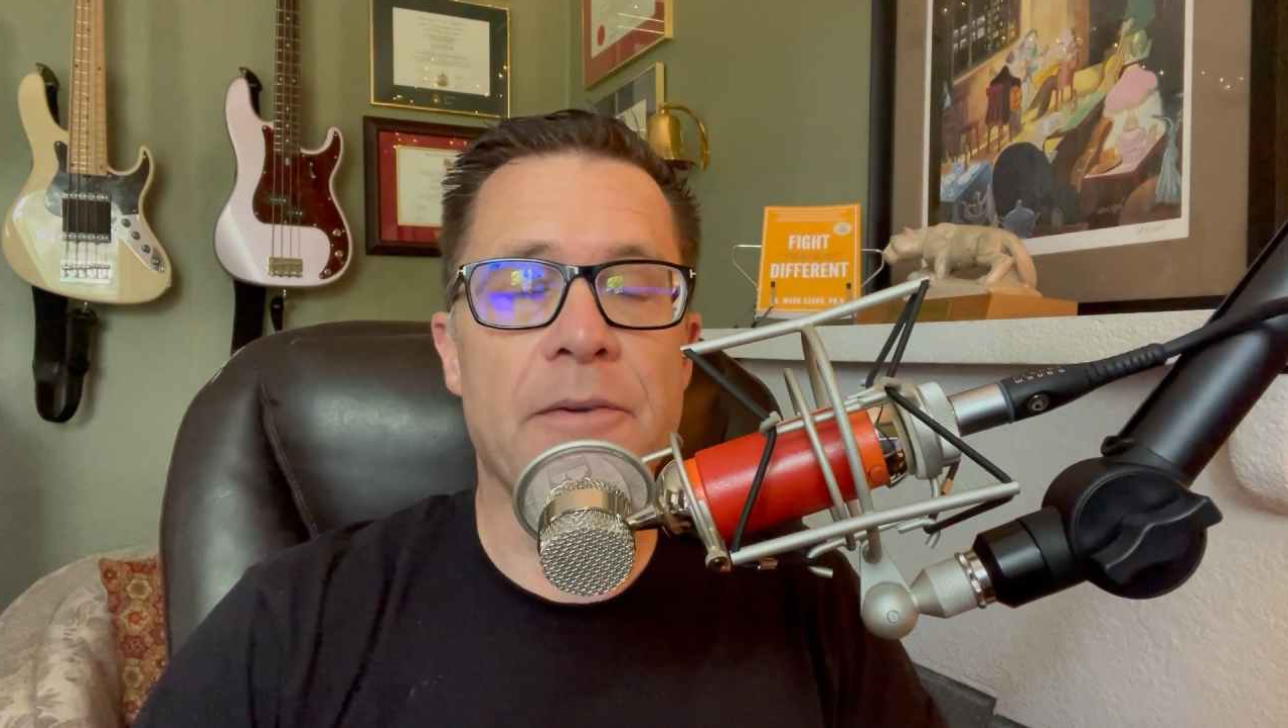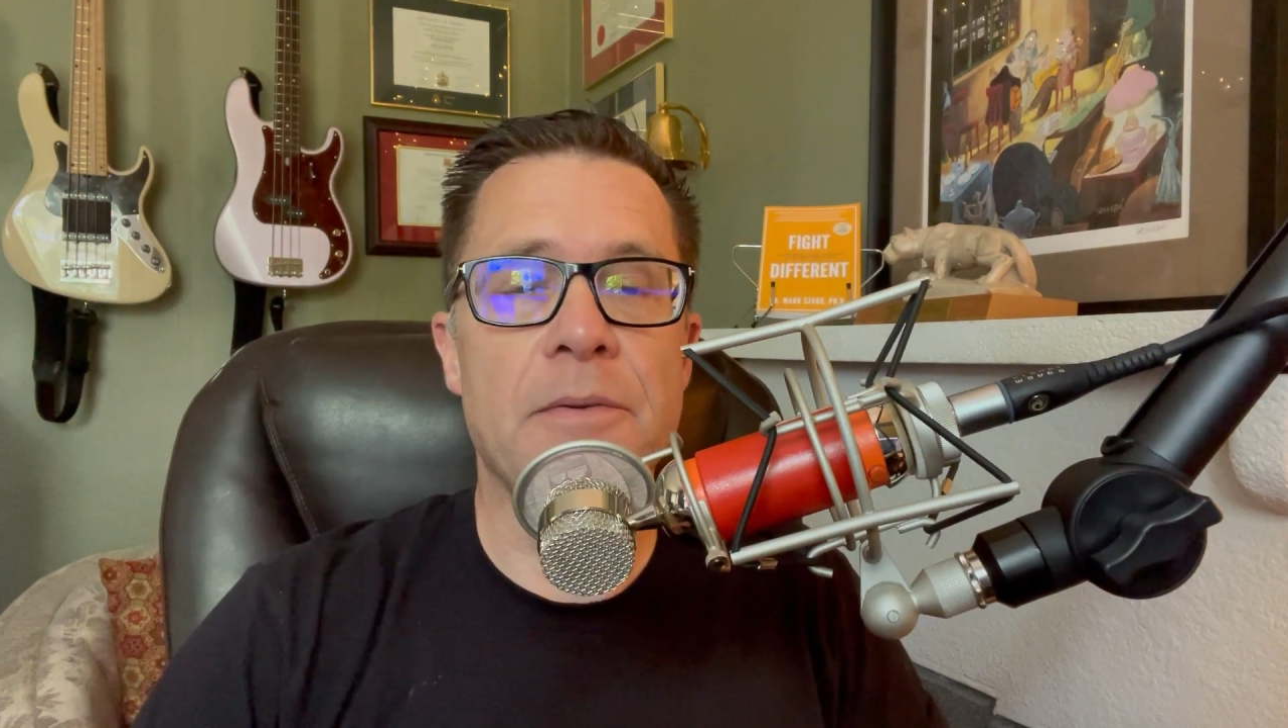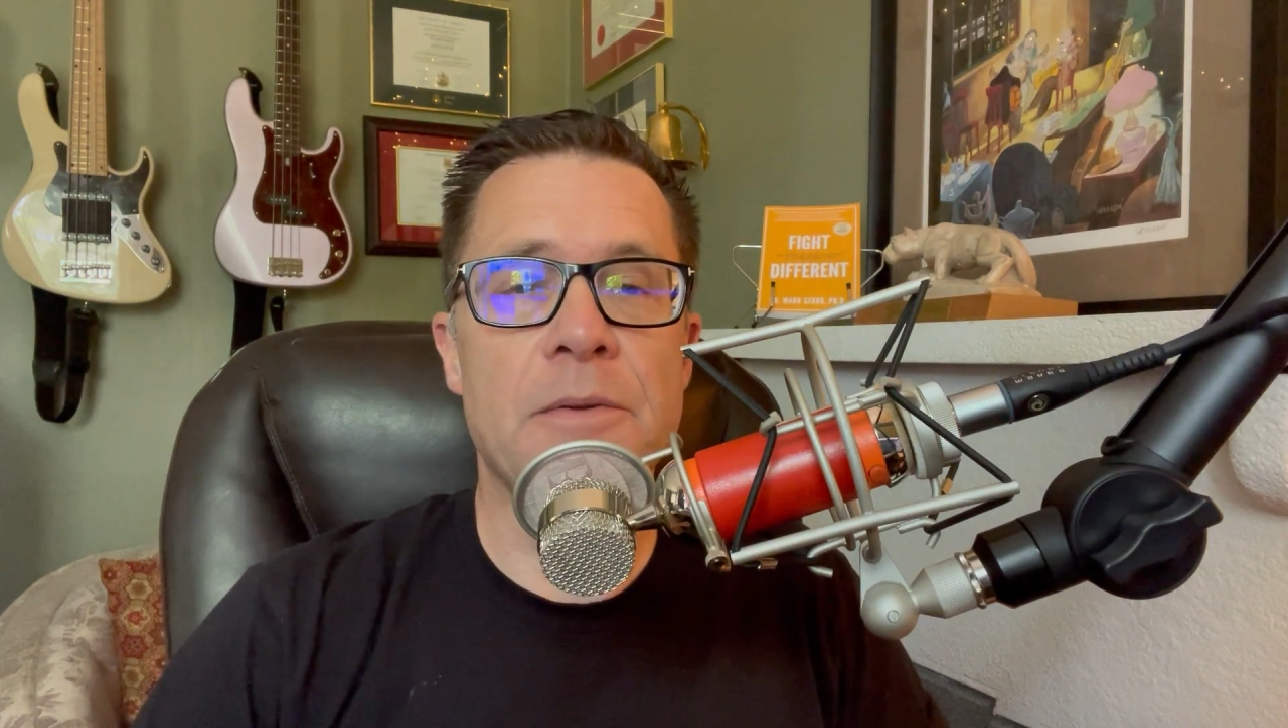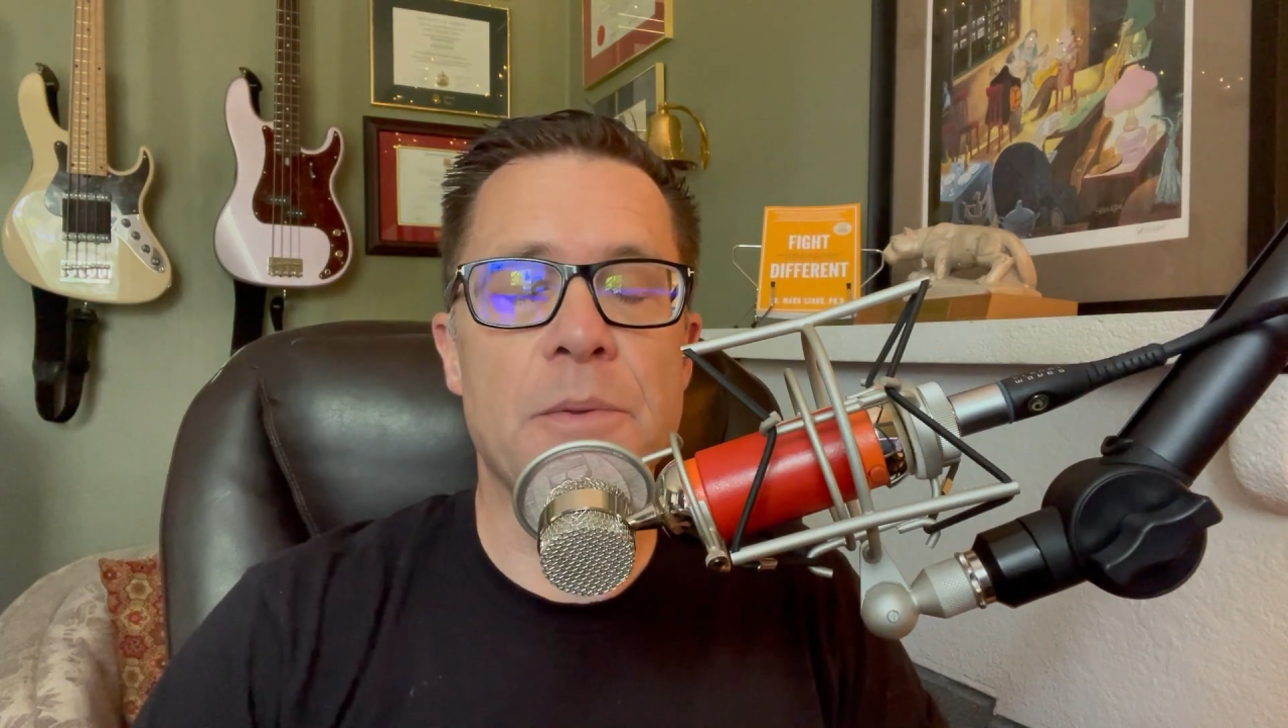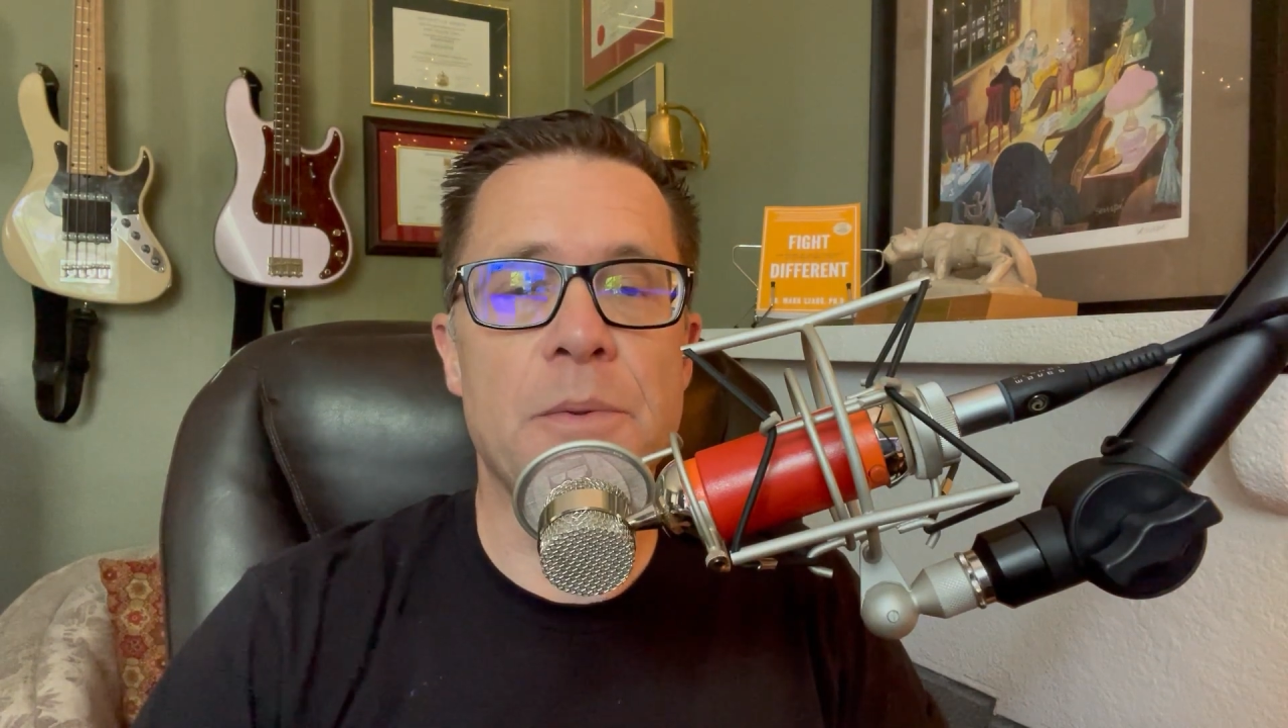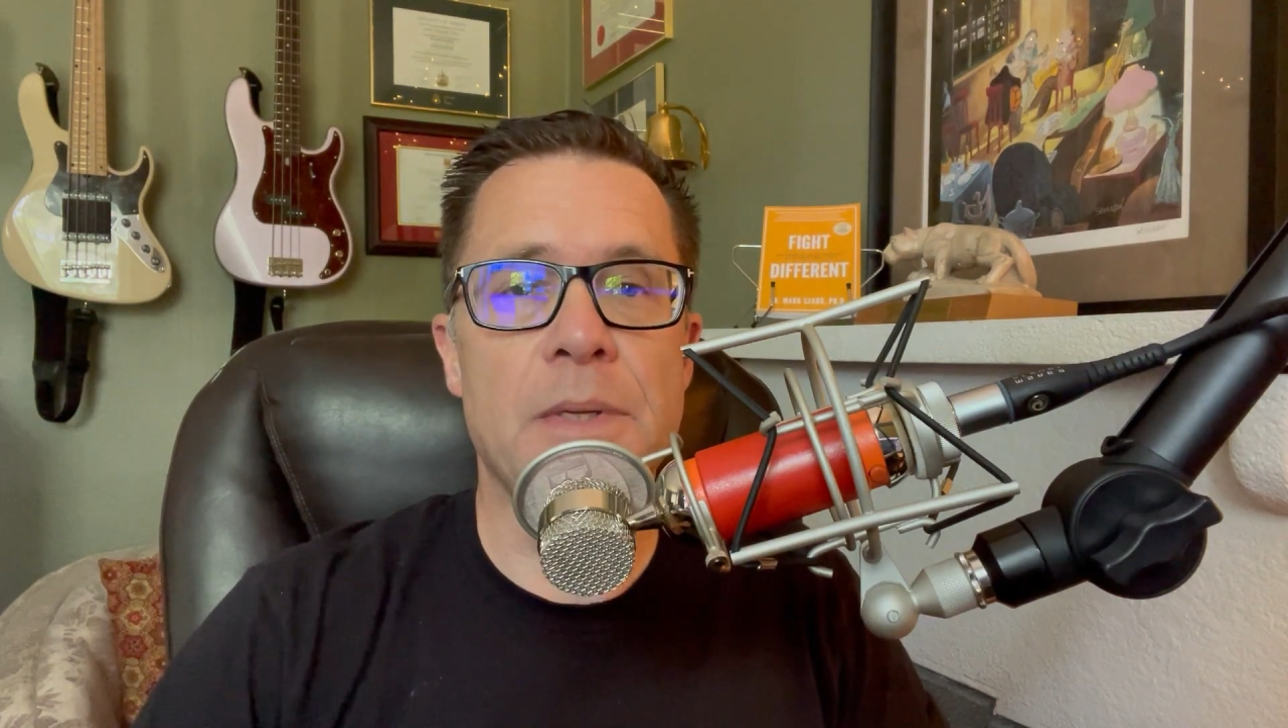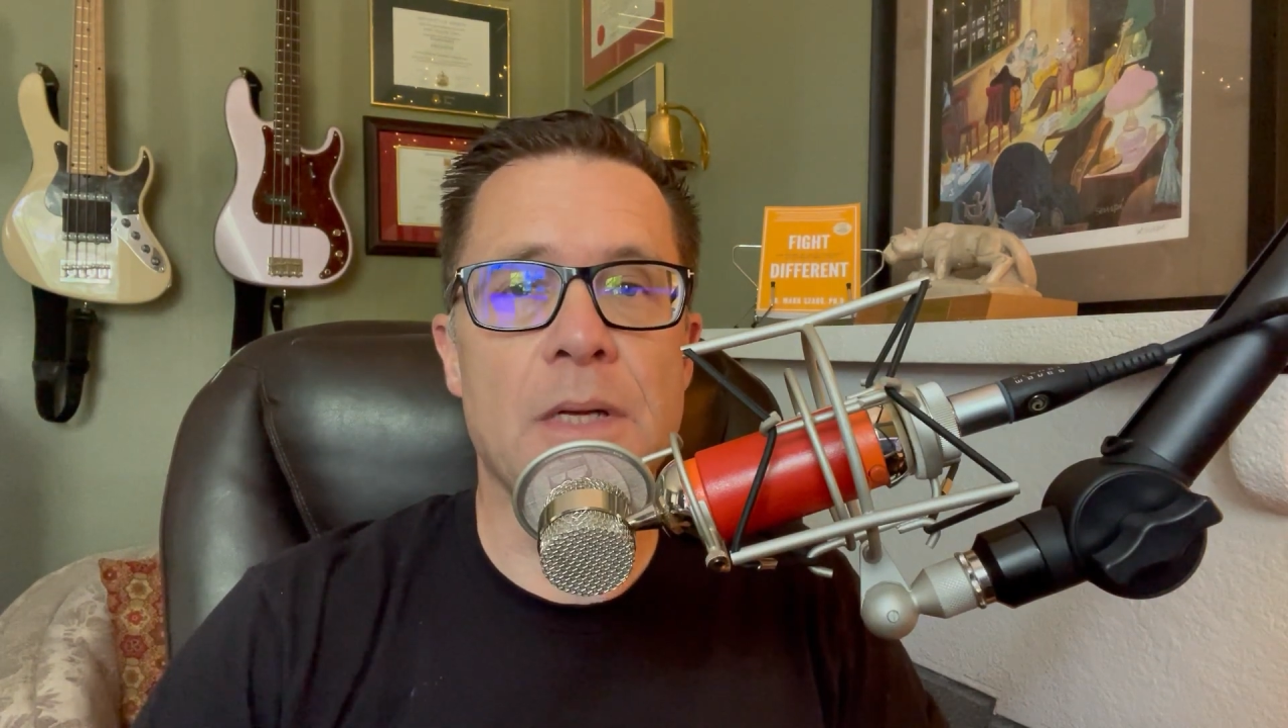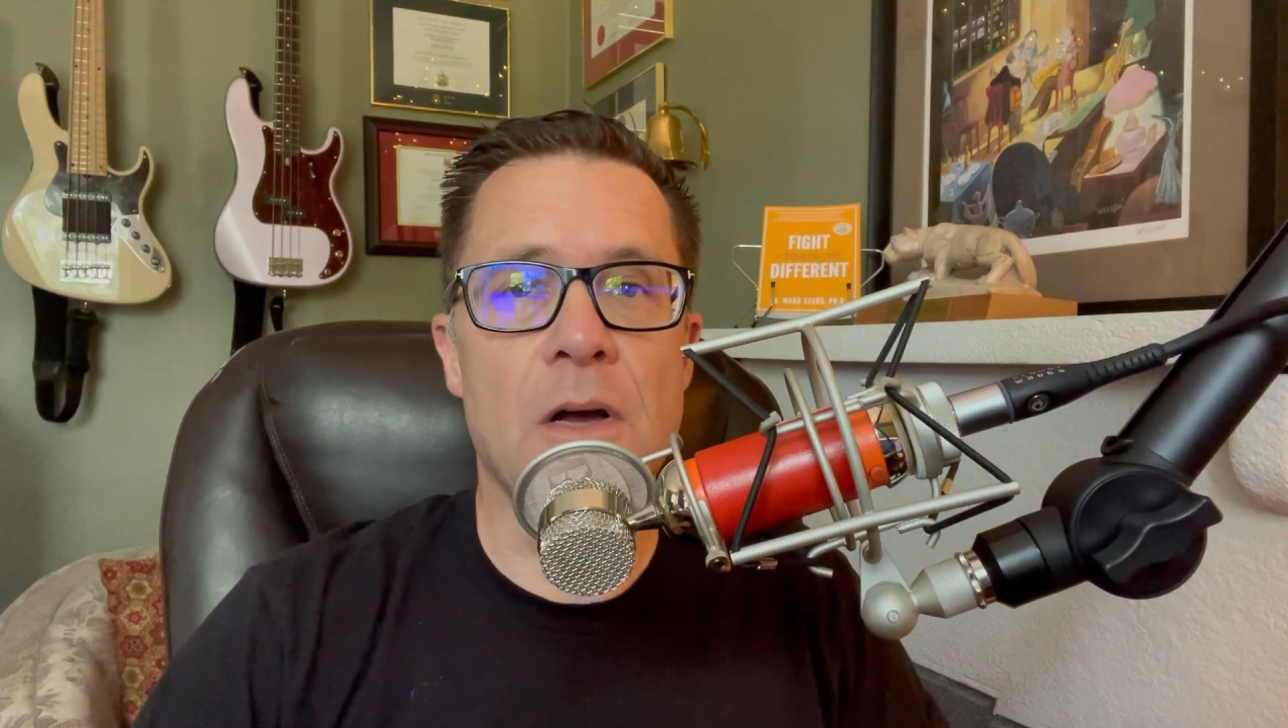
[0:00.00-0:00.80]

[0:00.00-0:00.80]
difference between